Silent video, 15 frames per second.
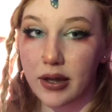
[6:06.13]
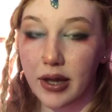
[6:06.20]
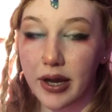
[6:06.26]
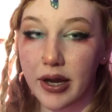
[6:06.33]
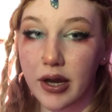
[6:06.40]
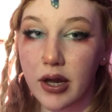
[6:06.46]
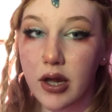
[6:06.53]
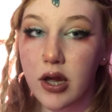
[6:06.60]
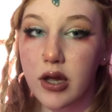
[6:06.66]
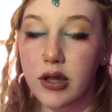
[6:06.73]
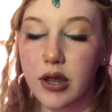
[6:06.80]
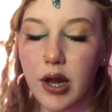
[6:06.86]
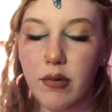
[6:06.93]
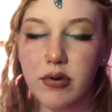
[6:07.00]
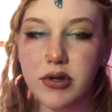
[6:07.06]
Like
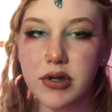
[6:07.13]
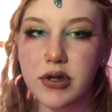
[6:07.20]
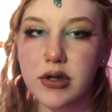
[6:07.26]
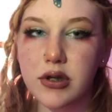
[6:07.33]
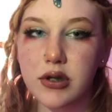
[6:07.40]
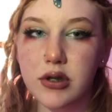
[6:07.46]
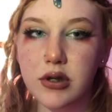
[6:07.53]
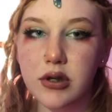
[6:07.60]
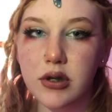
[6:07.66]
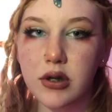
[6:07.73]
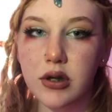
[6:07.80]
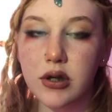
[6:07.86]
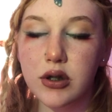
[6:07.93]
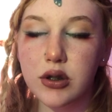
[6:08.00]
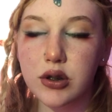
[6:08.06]
they were just
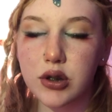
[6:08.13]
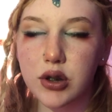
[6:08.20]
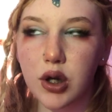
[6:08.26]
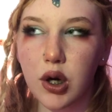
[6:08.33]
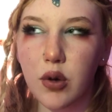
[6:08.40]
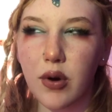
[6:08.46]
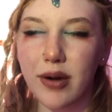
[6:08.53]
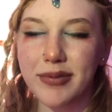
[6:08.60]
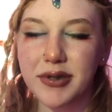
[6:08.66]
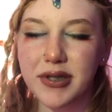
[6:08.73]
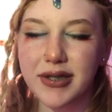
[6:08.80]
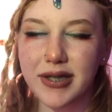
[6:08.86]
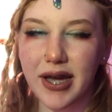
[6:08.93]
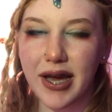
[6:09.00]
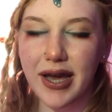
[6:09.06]
so
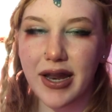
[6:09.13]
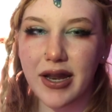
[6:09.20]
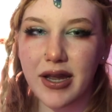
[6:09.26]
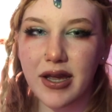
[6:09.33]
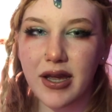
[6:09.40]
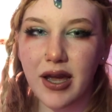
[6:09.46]
upset